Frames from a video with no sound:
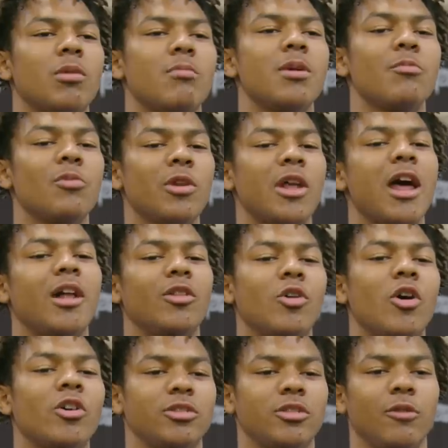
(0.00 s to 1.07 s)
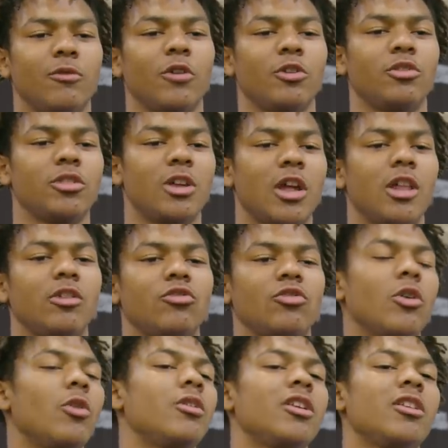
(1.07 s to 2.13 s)
remember that I lost the first challenge,
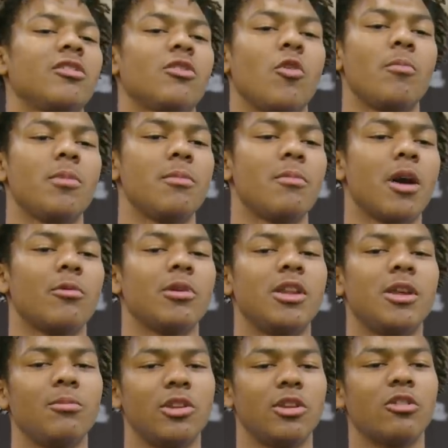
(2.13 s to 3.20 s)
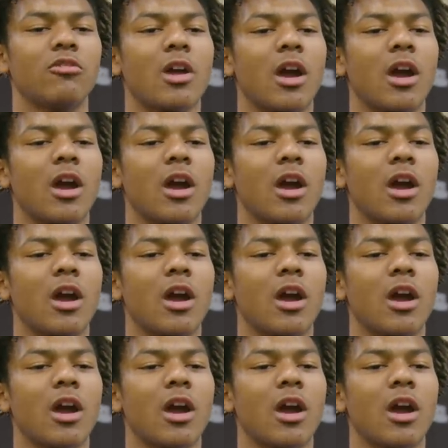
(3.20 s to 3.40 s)
so this is gonna be my redemption